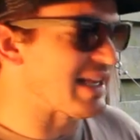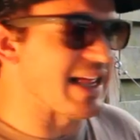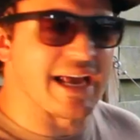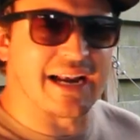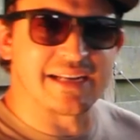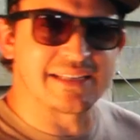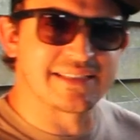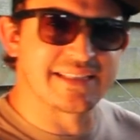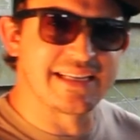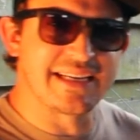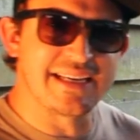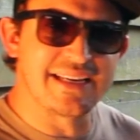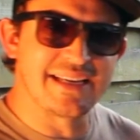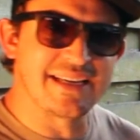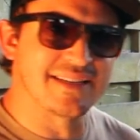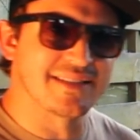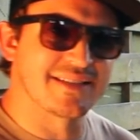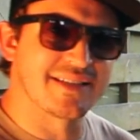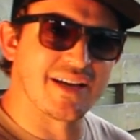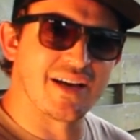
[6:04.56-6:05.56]
a lot of
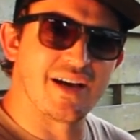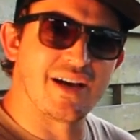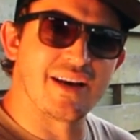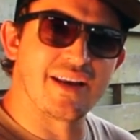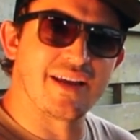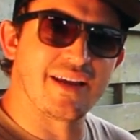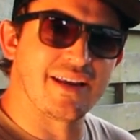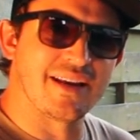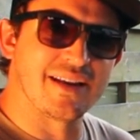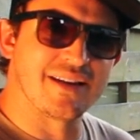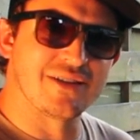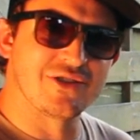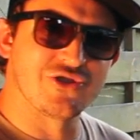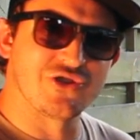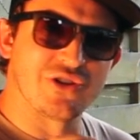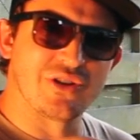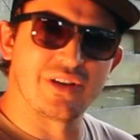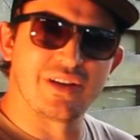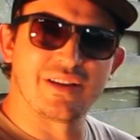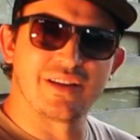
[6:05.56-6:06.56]
tedious cutting and
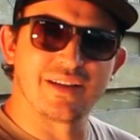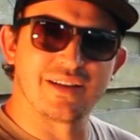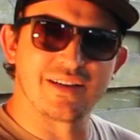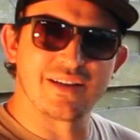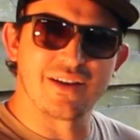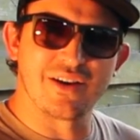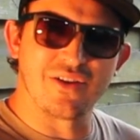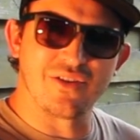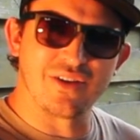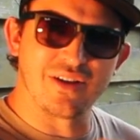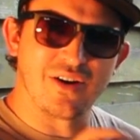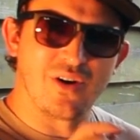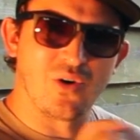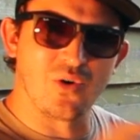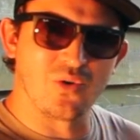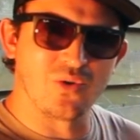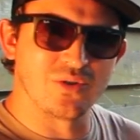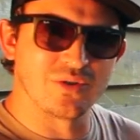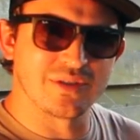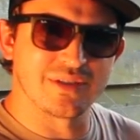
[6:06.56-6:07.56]
drilling the, you know, the
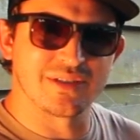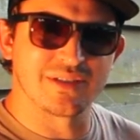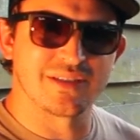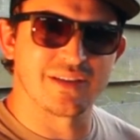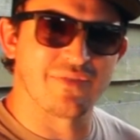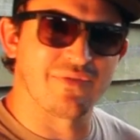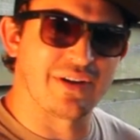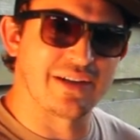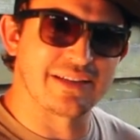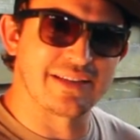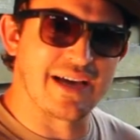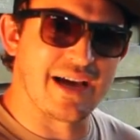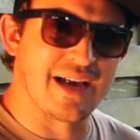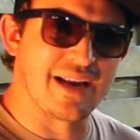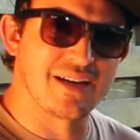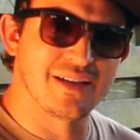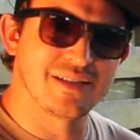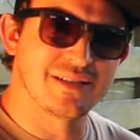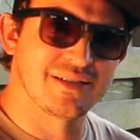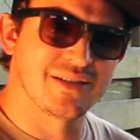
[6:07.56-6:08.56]
holes and stuff like
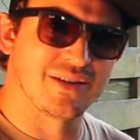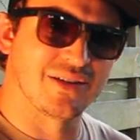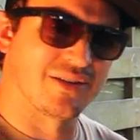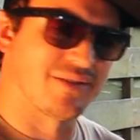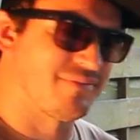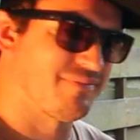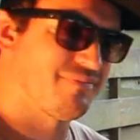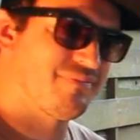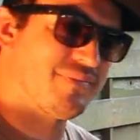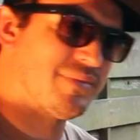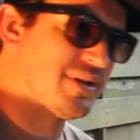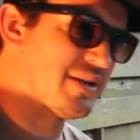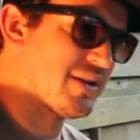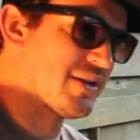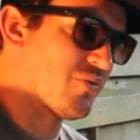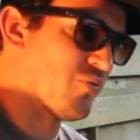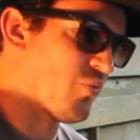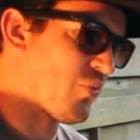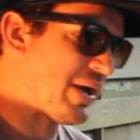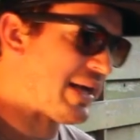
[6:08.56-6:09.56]
that. It just took
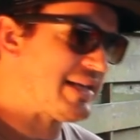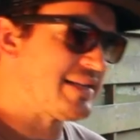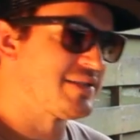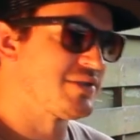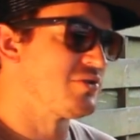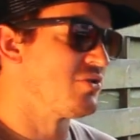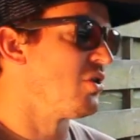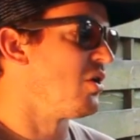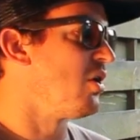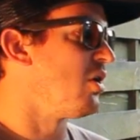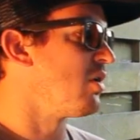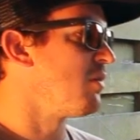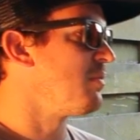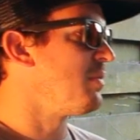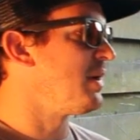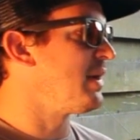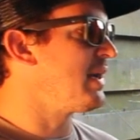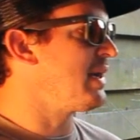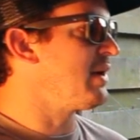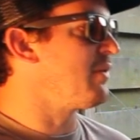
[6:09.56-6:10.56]
way too long.
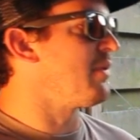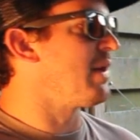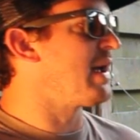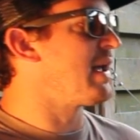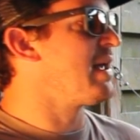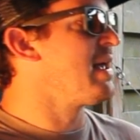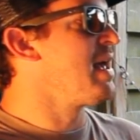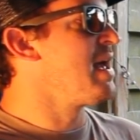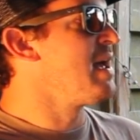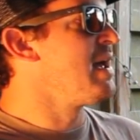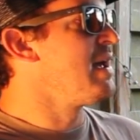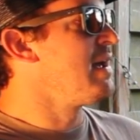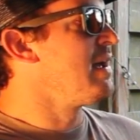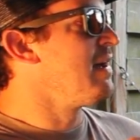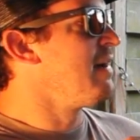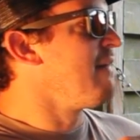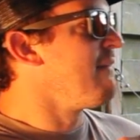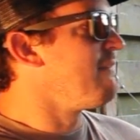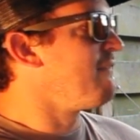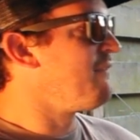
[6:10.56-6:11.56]
But anyway,
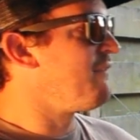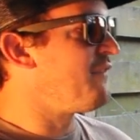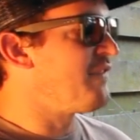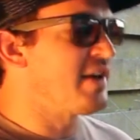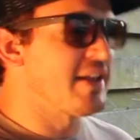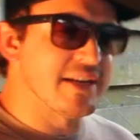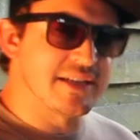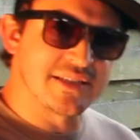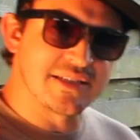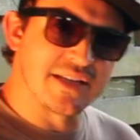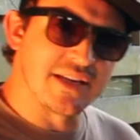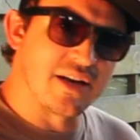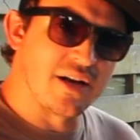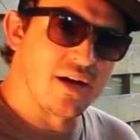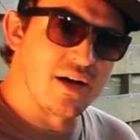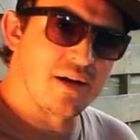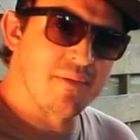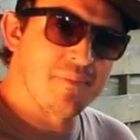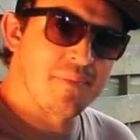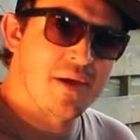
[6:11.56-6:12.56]
finished it
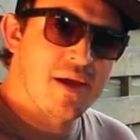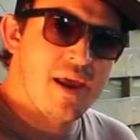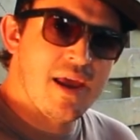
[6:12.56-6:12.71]
up.